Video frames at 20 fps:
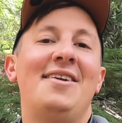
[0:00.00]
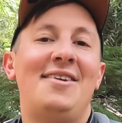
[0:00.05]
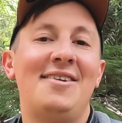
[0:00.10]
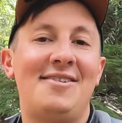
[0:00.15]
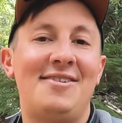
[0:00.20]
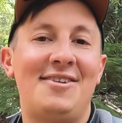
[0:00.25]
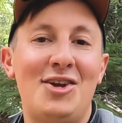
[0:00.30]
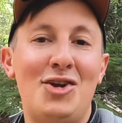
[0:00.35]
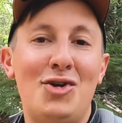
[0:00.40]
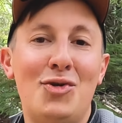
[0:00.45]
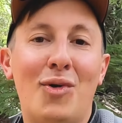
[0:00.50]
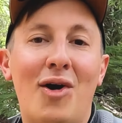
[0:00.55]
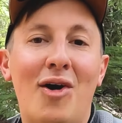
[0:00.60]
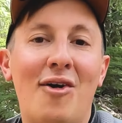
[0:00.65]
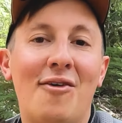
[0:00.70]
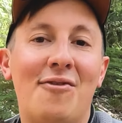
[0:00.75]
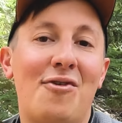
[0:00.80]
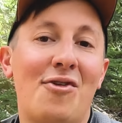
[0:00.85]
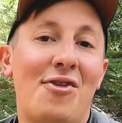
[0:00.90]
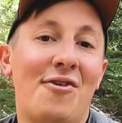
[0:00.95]
to see you
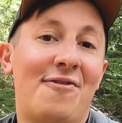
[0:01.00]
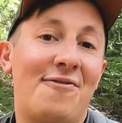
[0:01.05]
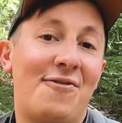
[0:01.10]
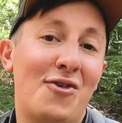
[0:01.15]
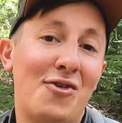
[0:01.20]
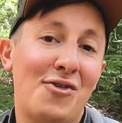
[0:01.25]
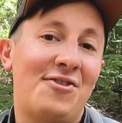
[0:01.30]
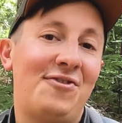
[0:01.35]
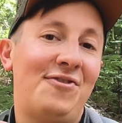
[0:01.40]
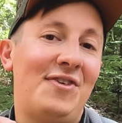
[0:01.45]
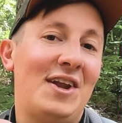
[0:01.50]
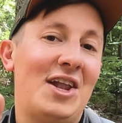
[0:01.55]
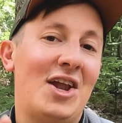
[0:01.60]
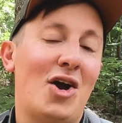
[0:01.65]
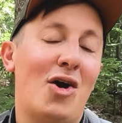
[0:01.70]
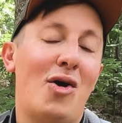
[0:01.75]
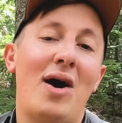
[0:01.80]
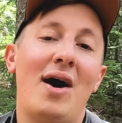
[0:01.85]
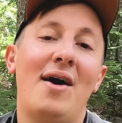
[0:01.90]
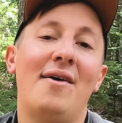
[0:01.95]
all for the first
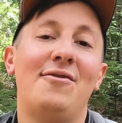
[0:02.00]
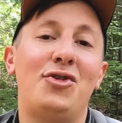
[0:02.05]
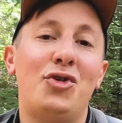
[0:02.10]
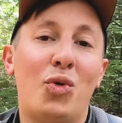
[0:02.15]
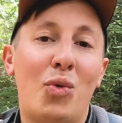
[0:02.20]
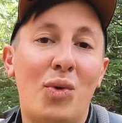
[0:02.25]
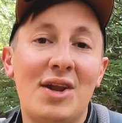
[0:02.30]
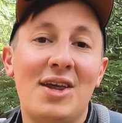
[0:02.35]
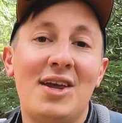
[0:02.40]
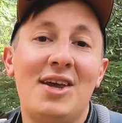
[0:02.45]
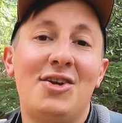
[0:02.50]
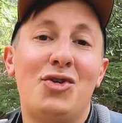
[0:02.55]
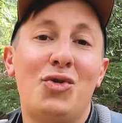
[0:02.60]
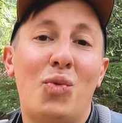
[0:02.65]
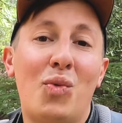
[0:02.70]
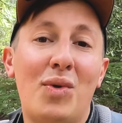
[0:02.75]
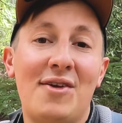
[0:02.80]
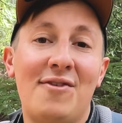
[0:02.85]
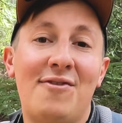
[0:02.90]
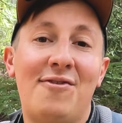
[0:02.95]
video of twenty
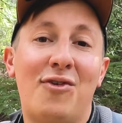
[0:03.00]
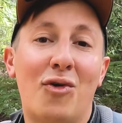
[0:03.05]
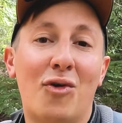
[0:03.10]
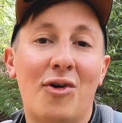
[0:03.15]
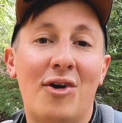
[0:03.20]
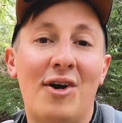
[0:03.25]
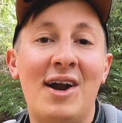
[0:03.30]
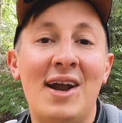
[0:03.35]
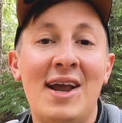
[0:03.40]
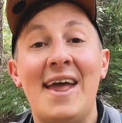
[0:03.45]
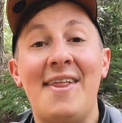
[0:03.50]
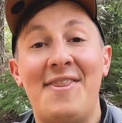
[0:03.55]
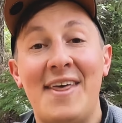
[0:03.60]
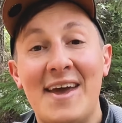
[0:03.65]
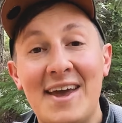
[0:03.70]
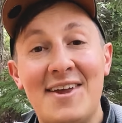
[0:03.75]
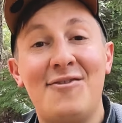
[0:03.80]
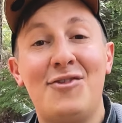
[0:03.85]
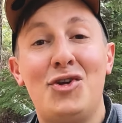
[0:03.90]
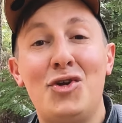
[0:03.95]
twenty-four, and
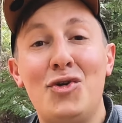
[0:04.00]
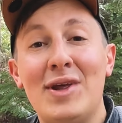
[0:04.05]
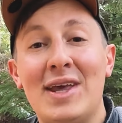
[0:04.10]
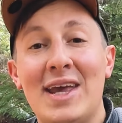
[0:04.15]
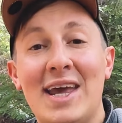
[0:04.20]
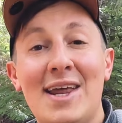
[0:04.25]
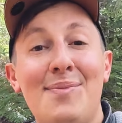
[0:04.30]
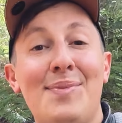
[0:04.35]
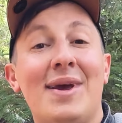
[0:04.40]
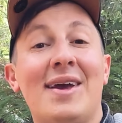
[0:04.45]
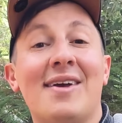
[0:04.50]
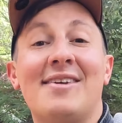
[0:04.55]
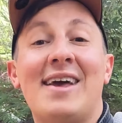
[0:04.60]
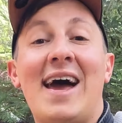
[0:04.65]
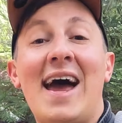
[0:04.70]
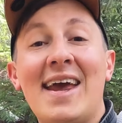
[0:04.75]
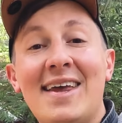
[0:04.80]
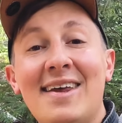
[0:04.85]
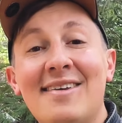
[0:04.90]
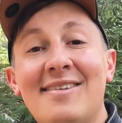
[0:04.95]
thank you for tuning in because
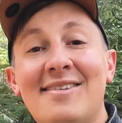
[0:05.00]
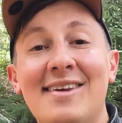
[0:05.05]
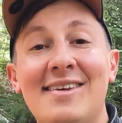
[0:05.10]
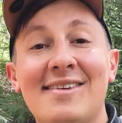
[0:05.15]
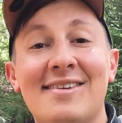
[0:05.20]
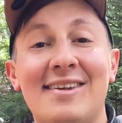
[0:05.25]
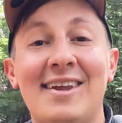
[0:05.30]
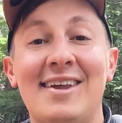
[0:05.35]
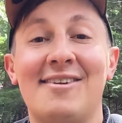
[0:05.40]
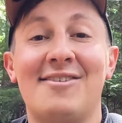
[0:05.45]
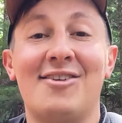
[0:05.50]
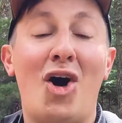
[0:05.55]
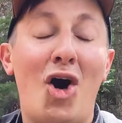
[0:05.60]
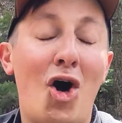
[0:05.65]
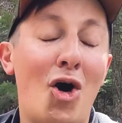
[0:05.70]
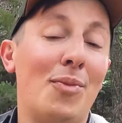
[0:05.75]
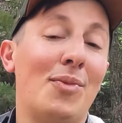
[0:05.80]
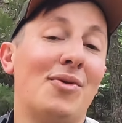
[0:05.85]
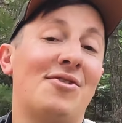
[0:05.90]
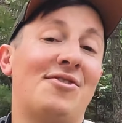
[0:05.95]
hiking season is
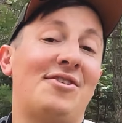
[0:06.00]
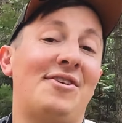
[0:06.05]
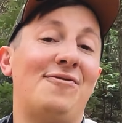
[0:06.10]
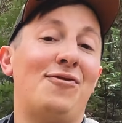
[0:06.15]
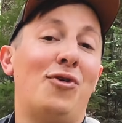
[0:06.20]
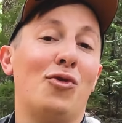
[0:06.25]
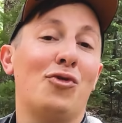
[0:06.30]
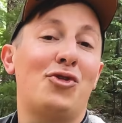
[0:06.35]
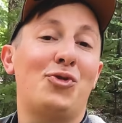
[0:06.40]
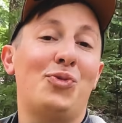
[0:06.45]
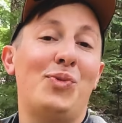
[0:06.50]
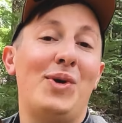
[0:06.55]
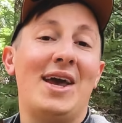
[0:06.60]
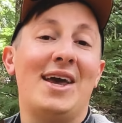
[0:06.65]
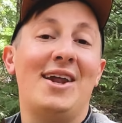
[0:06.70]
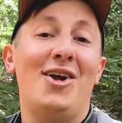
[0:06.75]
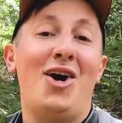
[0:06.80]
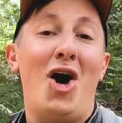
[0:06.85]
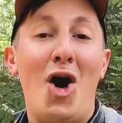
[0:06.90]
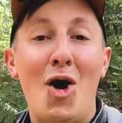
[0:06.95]
almost in full
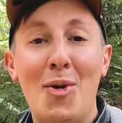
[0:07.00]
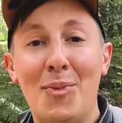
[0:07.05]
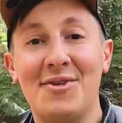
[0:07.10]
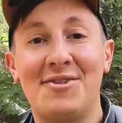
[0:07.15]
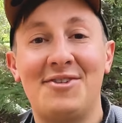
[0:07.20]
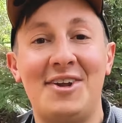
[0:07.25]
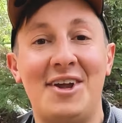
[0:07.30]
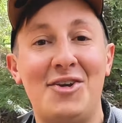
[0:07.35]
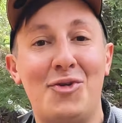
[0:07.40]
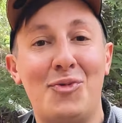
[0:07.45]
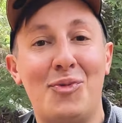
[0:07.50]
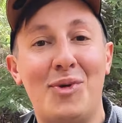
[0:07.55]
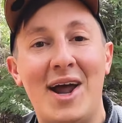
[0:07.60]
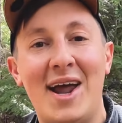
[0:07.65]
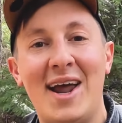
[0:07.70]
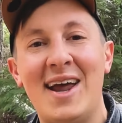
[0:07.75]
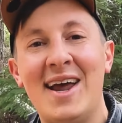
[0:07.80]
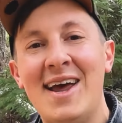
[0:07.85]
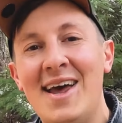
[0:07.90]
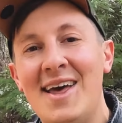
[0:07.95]
swing and almost
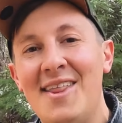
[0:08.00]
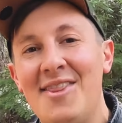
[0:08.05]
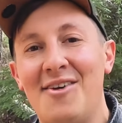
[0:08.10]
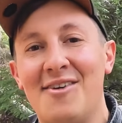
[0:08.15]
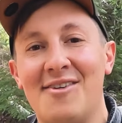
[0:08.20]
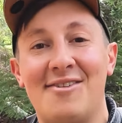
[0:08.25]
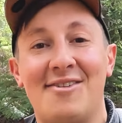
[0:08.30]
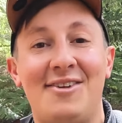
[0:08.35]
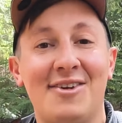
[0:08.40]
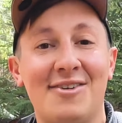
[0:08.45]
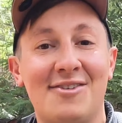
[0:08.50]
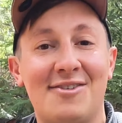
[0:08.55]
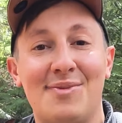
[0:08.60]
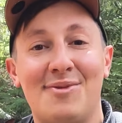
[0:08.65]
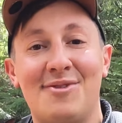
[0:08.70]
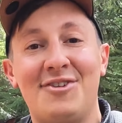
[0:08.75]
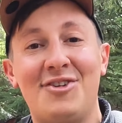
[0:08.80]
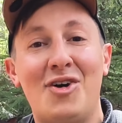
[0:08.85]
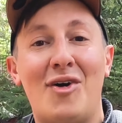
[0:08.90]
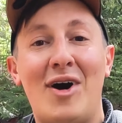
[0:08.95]
underway. There's still
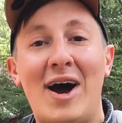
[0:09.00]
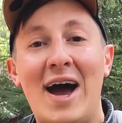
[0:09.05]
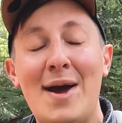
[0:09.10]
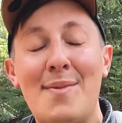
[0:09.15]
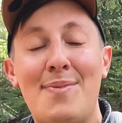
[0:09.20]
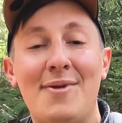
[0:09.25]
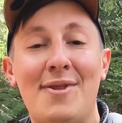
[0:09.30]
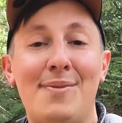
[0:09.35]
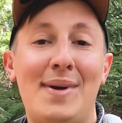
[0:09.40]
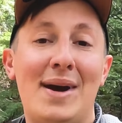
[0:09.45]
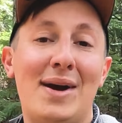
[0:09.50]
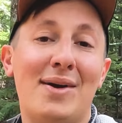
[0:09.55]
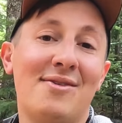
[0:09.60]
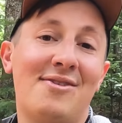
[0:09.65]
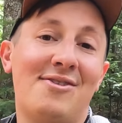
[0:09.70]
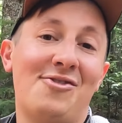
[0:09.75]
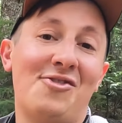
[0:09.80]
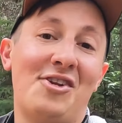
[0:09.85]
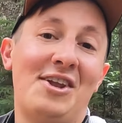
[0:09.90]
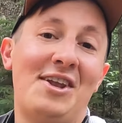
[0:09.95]
some snow high up in the
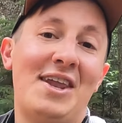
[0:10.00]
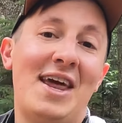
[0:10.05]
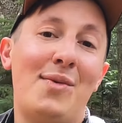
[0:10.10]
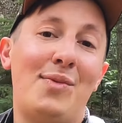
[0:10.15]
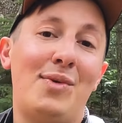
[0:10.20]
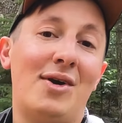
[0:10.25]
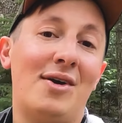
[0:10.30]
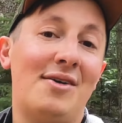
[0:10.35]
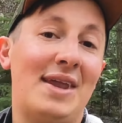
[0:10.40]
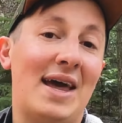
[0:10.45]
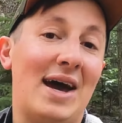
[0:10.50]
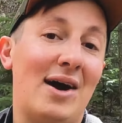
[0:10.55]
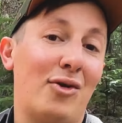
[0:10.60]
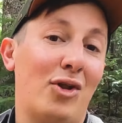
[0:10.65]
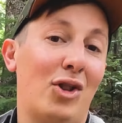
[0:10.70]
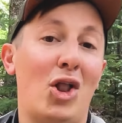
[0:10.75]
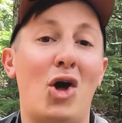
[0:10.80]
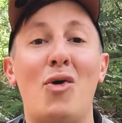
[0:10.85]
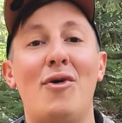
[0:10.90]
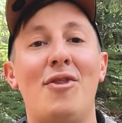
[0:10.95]
mountains, so today we are
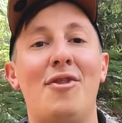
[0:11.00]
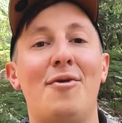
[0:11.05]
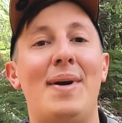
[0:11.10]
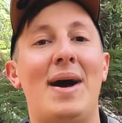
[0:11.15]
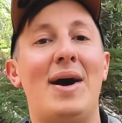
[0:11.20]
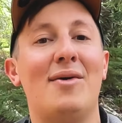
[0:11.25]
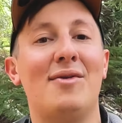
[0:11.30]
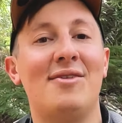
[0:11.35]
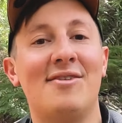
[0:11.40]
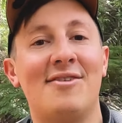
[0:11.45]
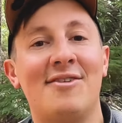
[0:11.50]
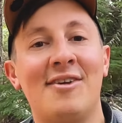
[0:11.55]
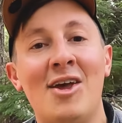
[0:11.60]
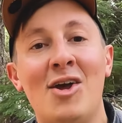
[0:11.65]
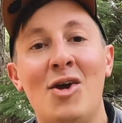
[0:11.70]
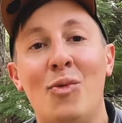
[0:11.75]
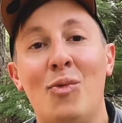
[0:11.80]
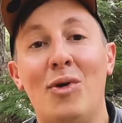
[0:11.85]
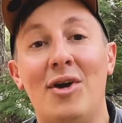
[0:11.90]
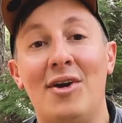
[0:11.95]
down low in the mountains
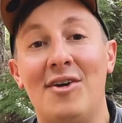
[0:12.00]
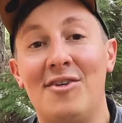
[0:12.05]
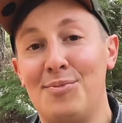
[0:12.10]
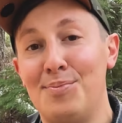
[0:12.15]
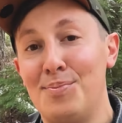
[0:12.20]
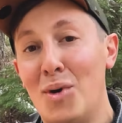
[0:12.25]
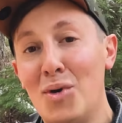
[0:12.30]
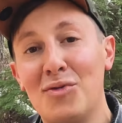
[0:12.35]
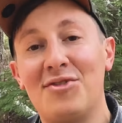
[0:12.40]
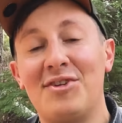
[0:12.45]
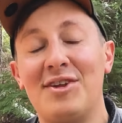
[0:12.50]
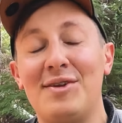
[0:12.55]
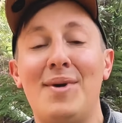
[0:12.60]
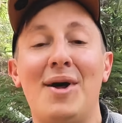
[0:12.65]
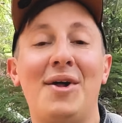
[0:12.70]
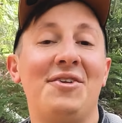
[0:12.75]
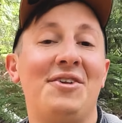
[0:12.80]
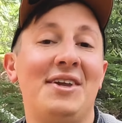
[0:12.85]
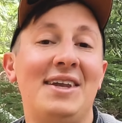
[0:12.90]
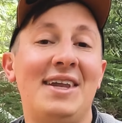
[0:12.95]
where it is mostly
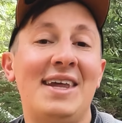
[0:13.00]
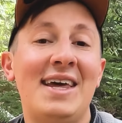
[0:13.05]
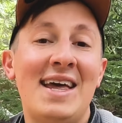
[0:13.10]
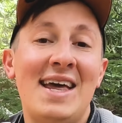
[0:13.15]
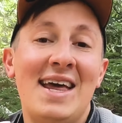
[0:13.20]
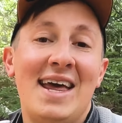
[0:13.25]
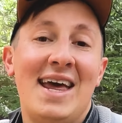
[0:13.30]
melted,